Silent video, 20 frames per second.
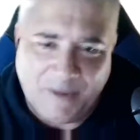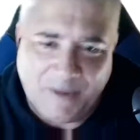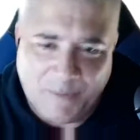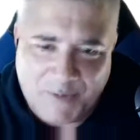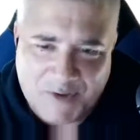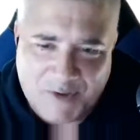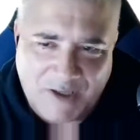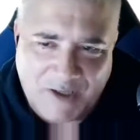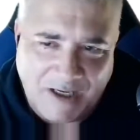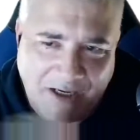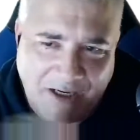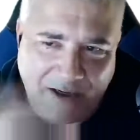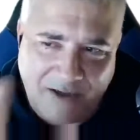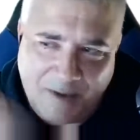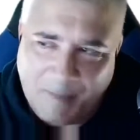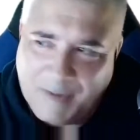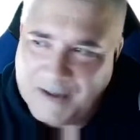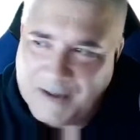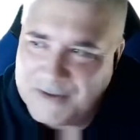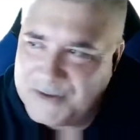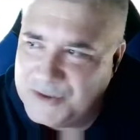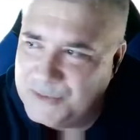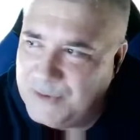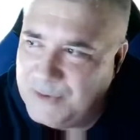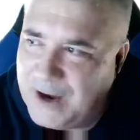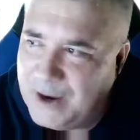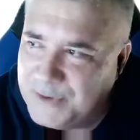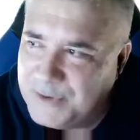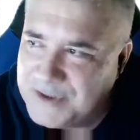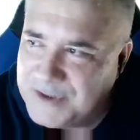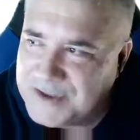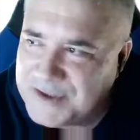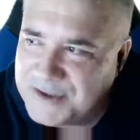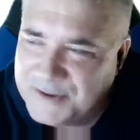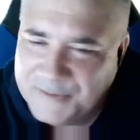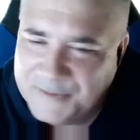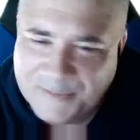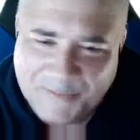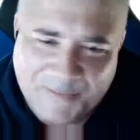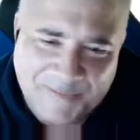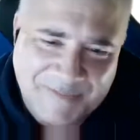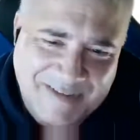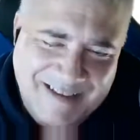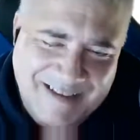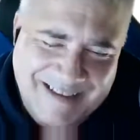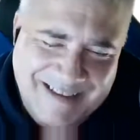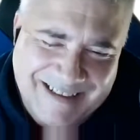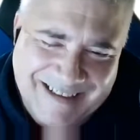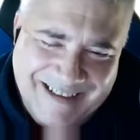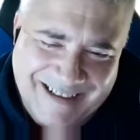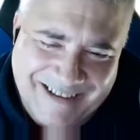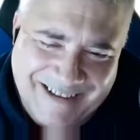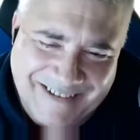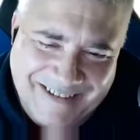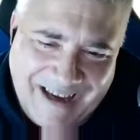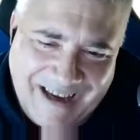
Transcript: and we'll see you in about 2 hours. Okay.